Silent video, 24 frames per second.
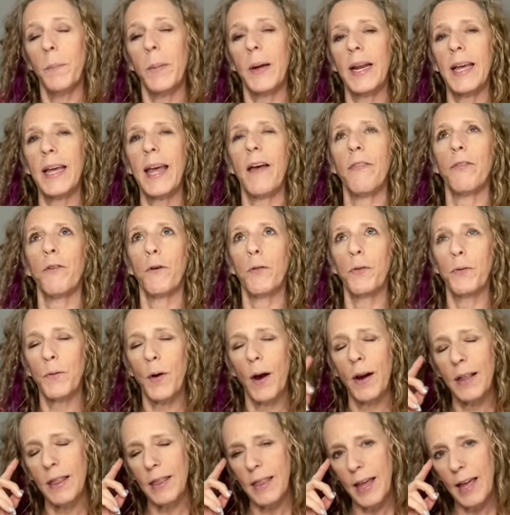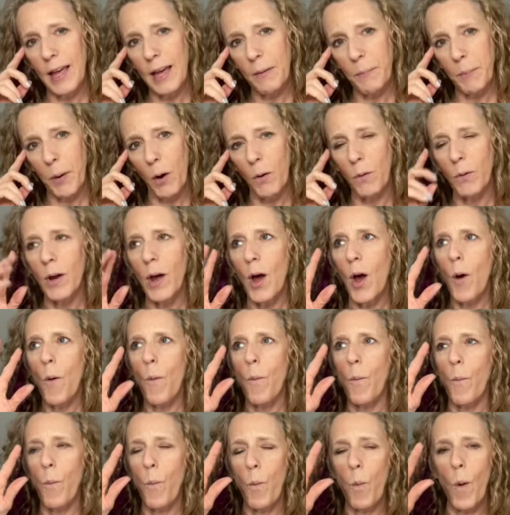But again, they're trying to think about
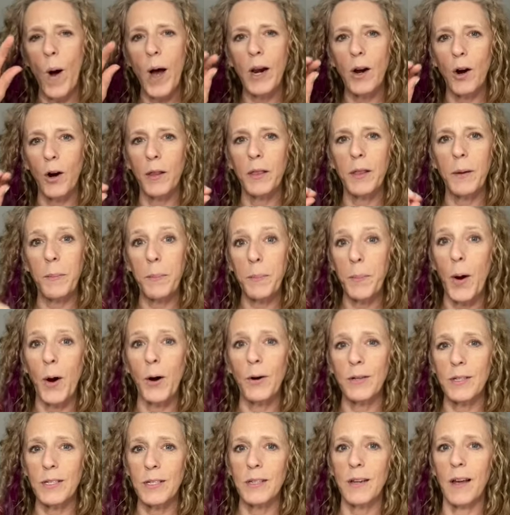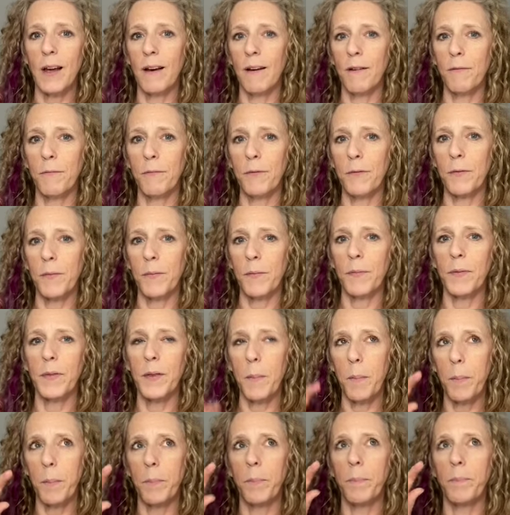what are the parts of
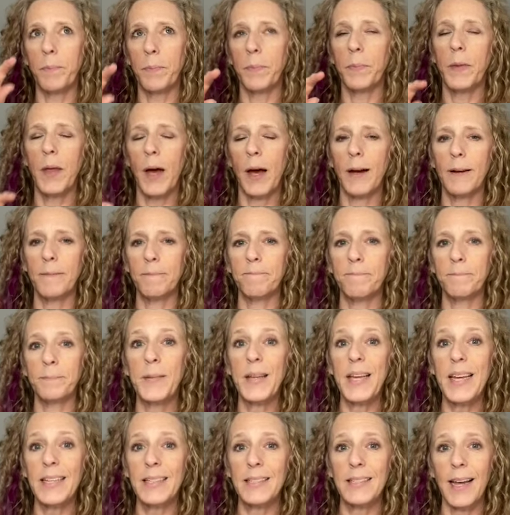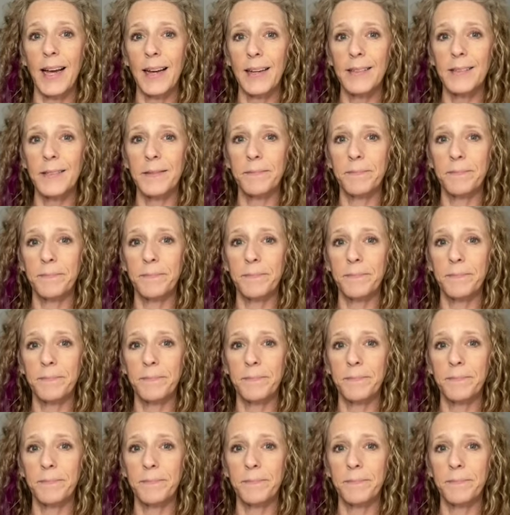the insects.